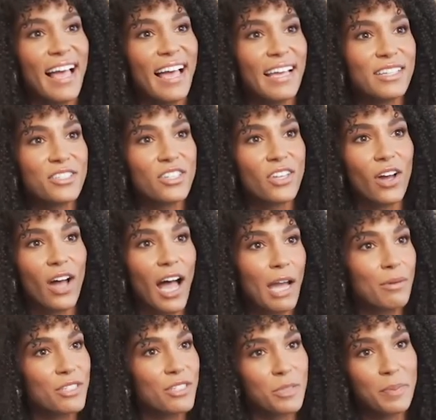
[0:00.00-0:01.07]
And so
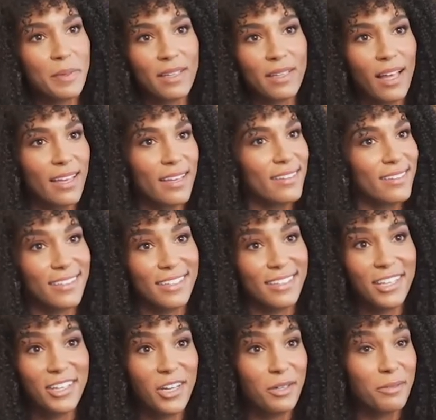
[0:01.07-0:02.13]
I would just be like,
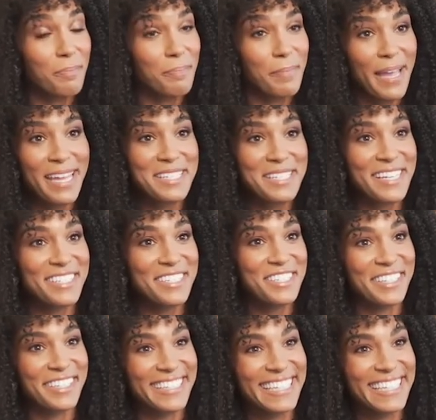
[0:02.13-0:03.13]
you know, pay attention.